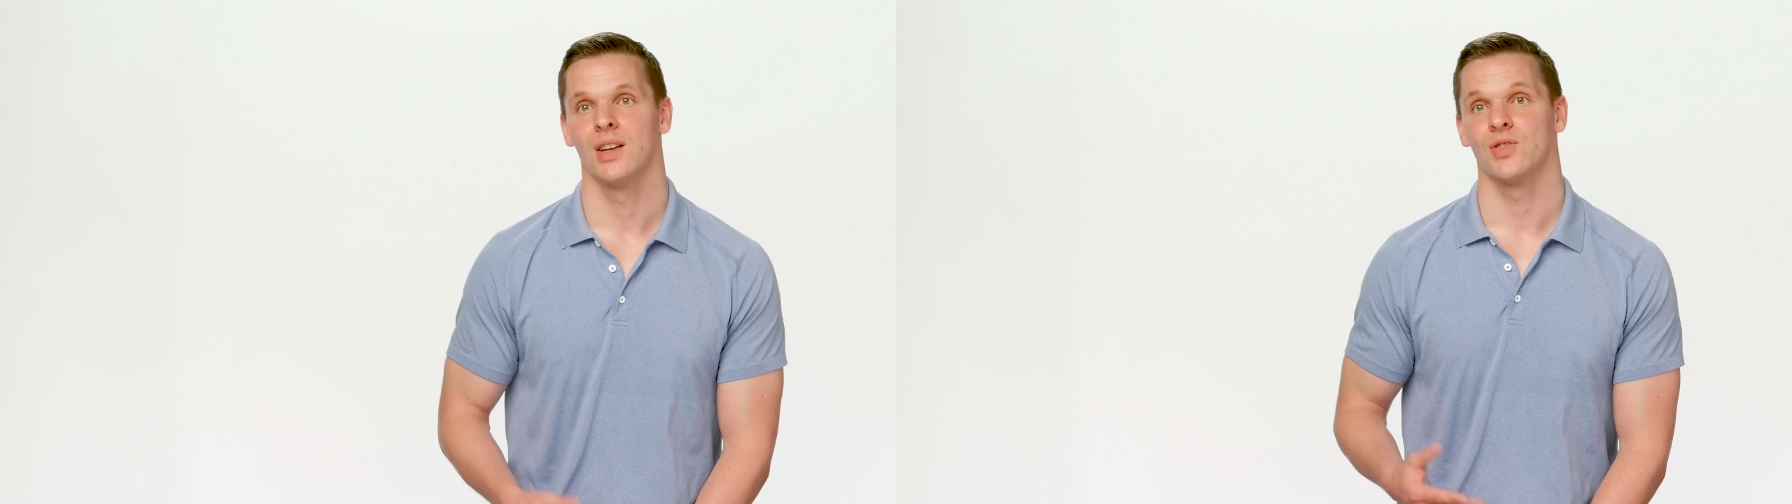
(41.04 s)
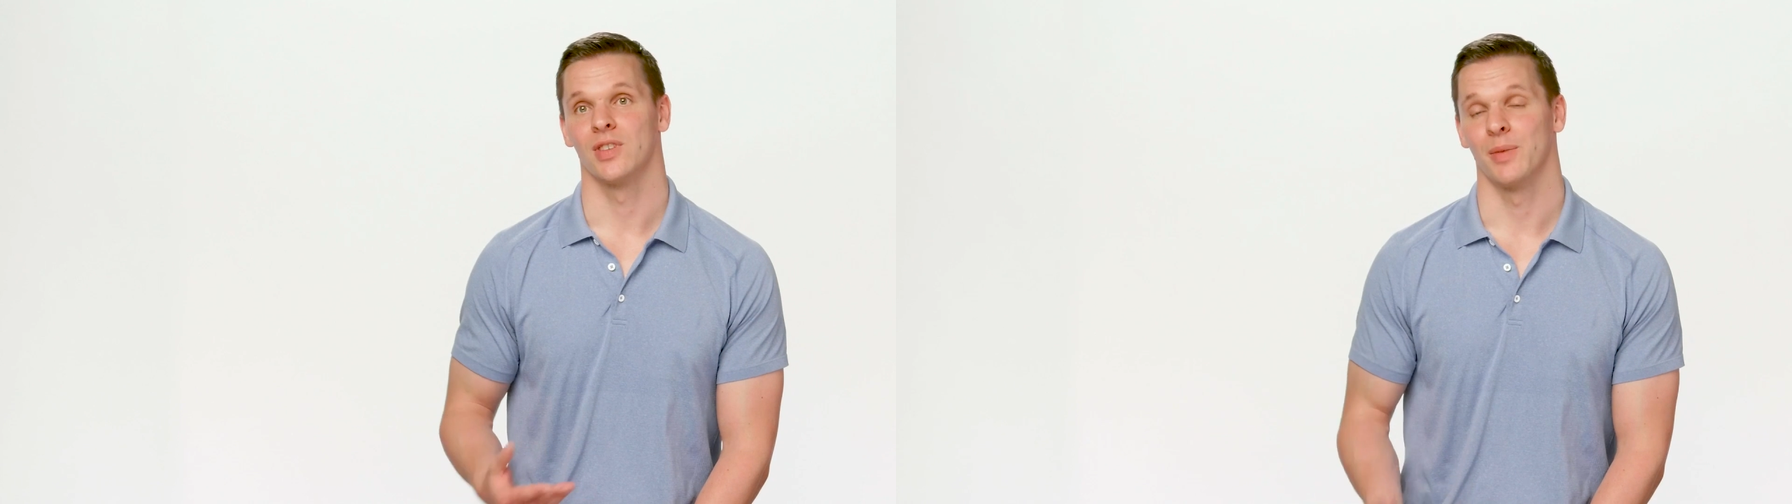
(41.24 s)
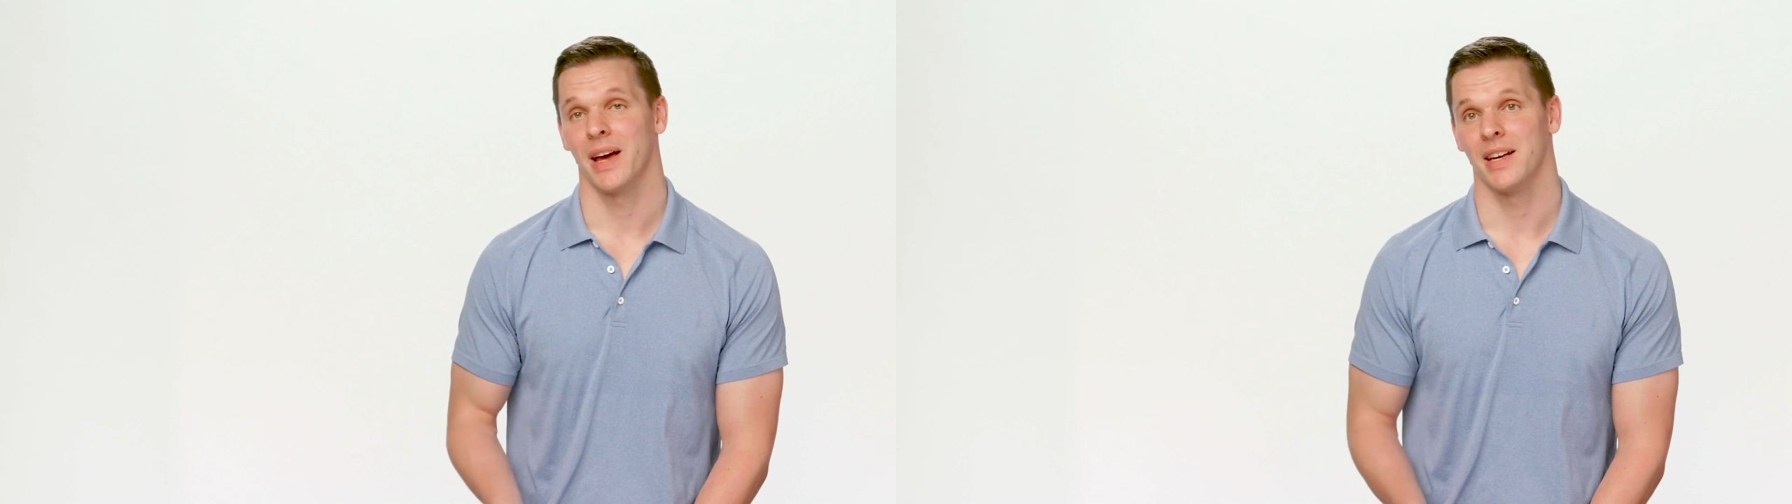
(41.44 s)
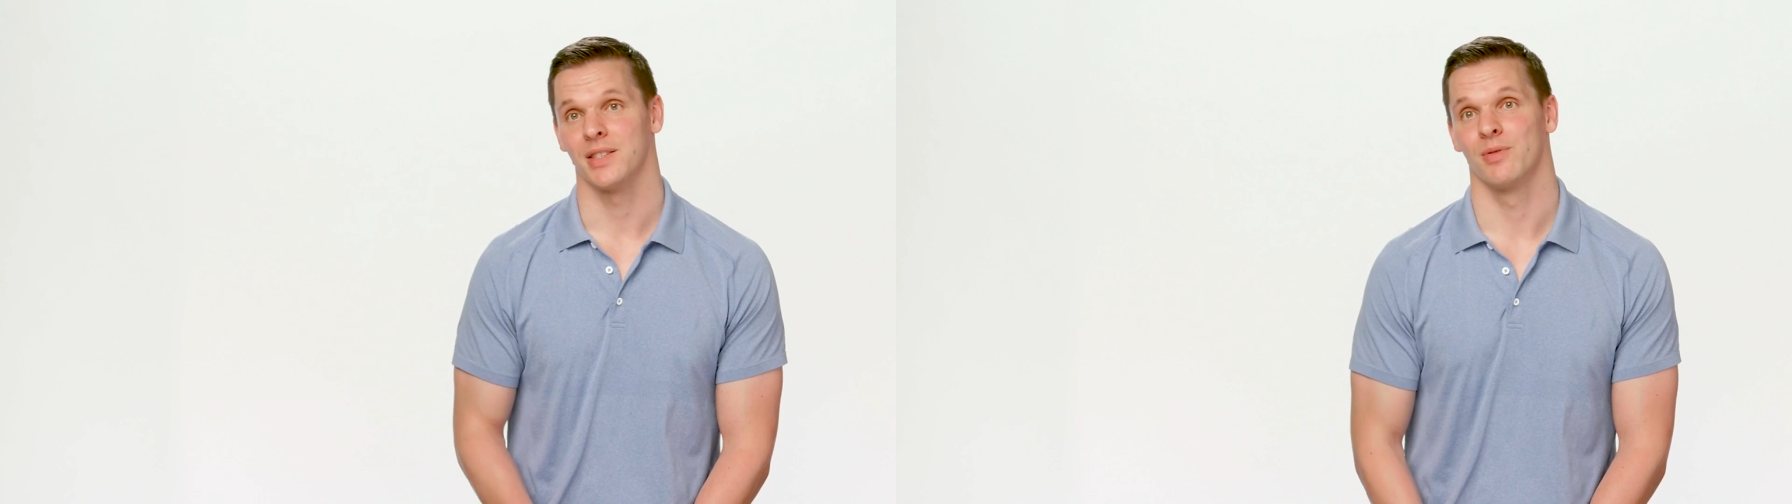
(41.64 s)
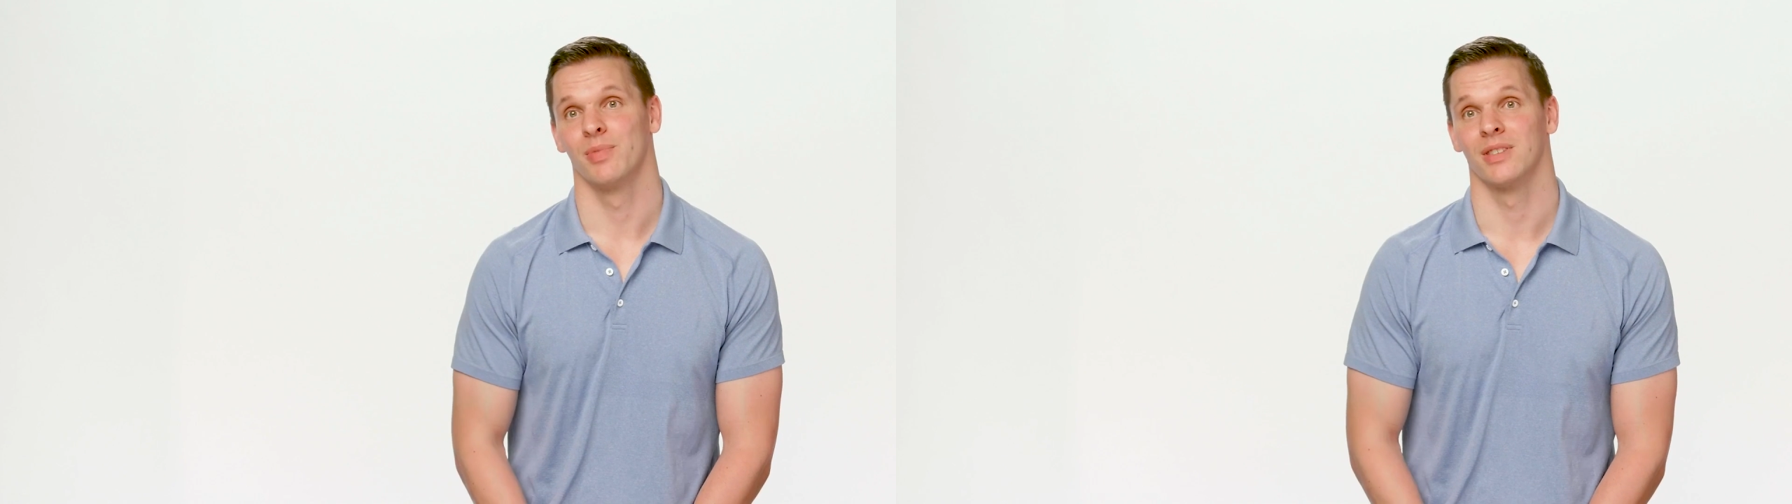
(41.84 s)
So in the
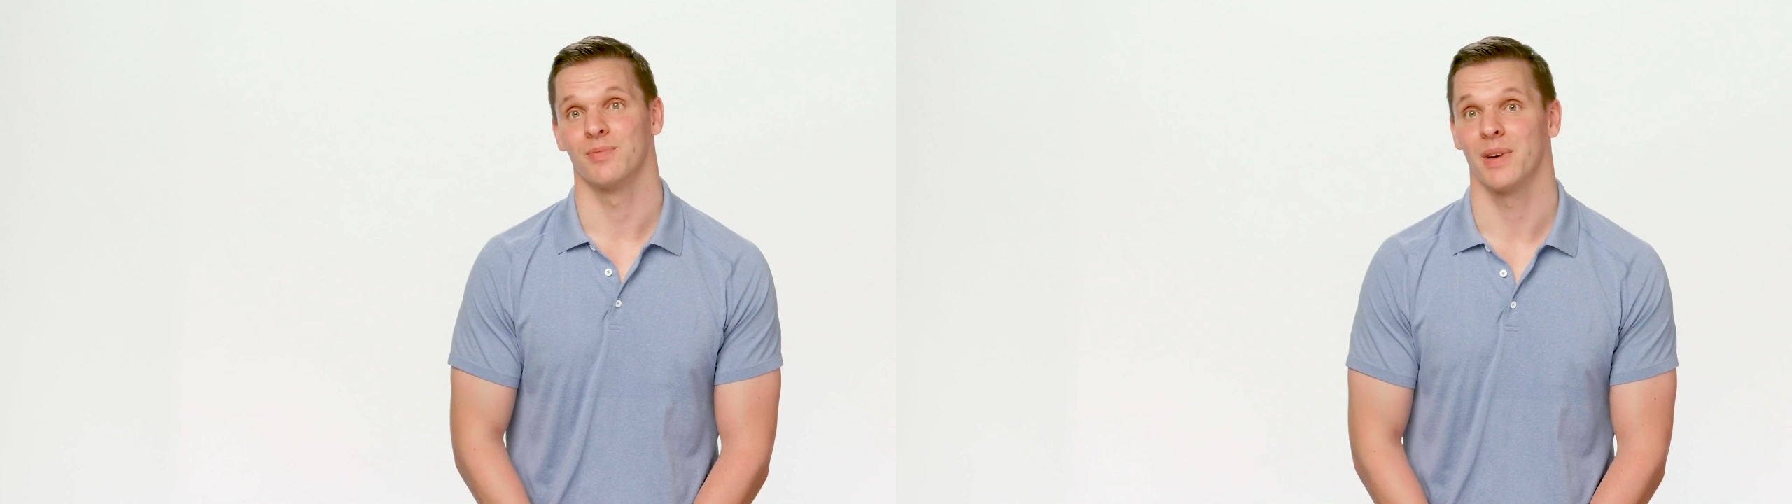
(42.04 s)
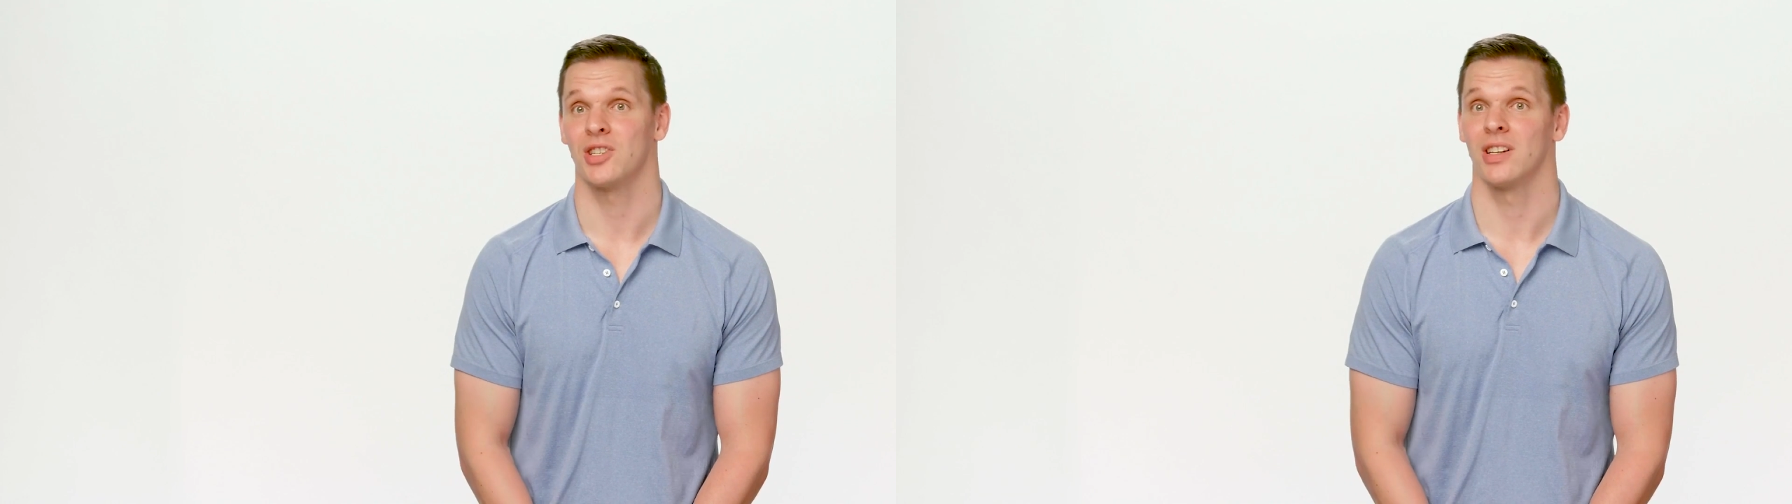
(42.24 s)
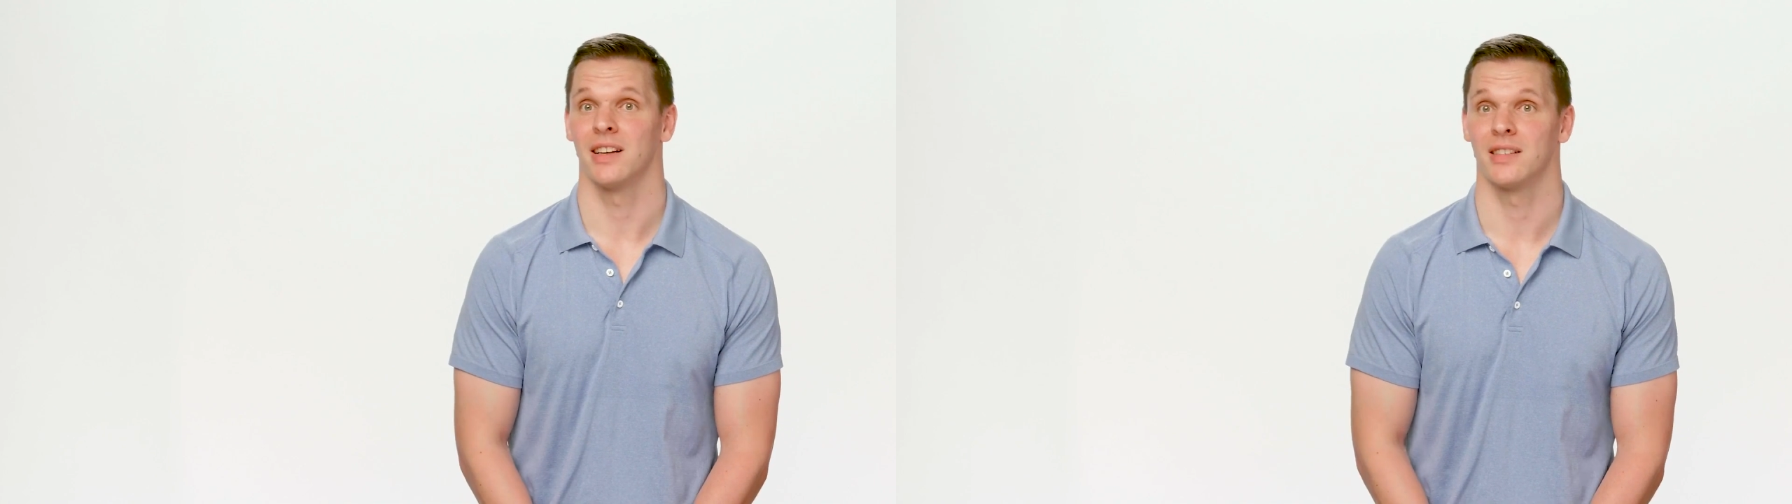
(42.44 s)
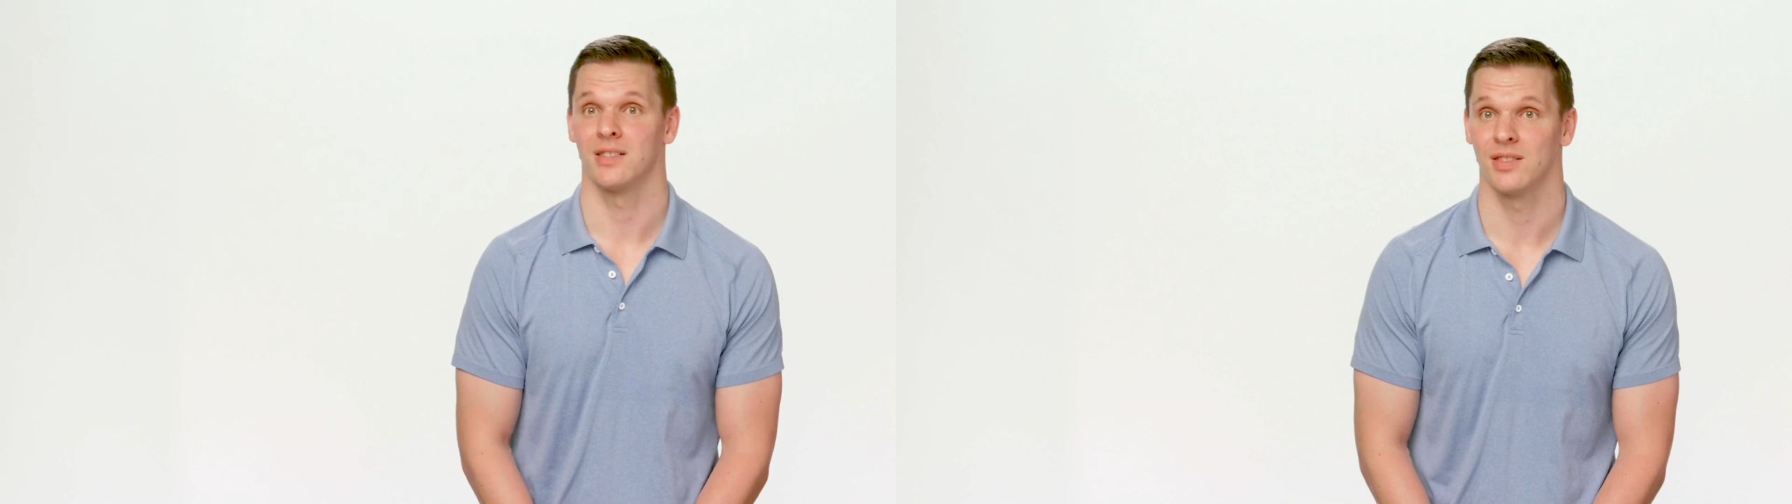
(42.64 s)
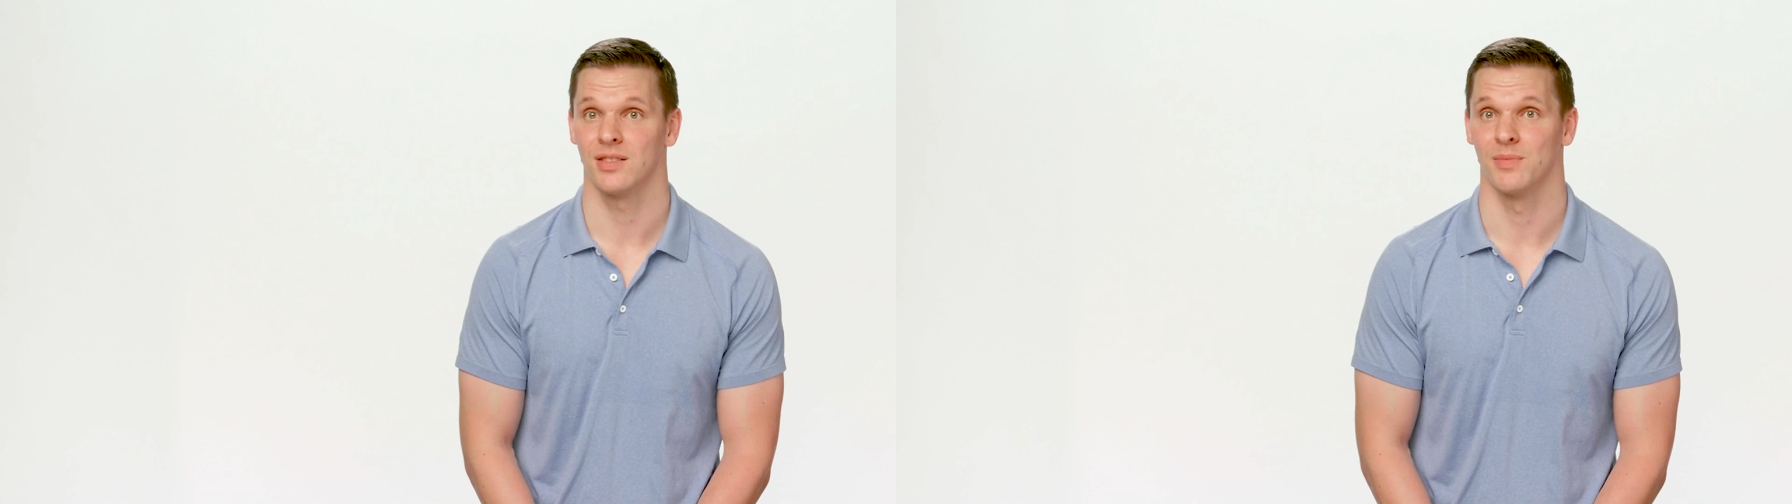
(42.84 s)
past, we built specialized
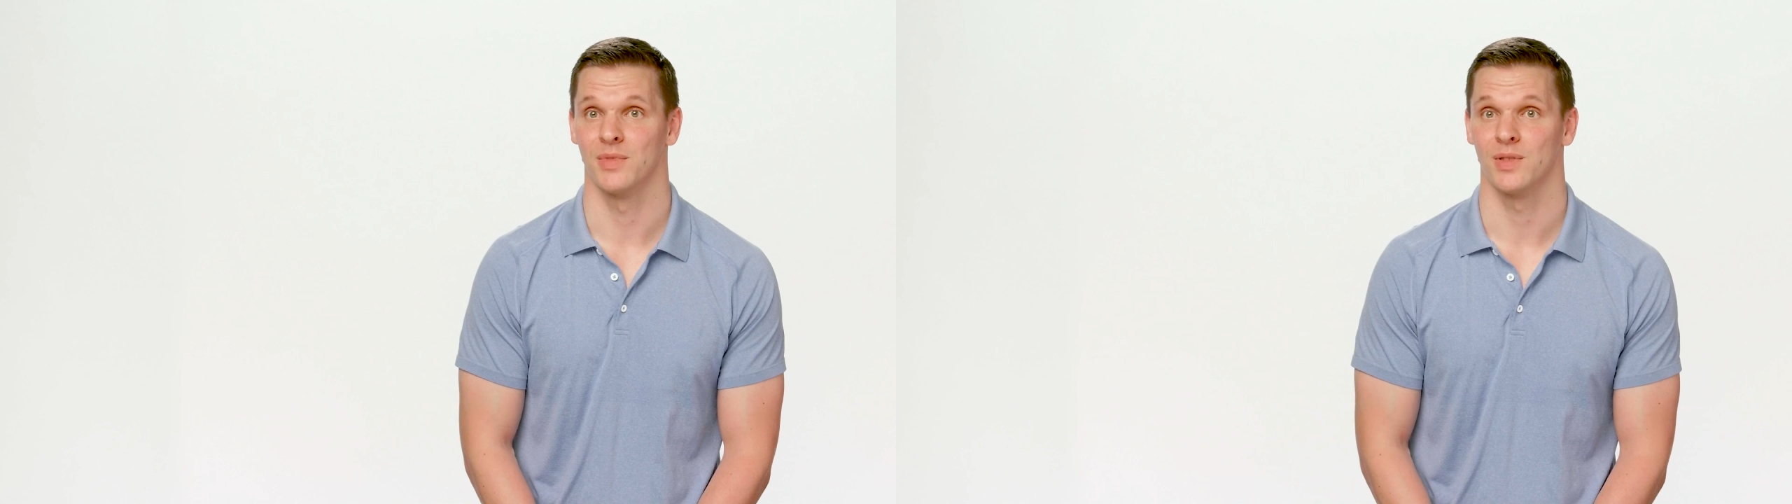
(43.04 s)
systems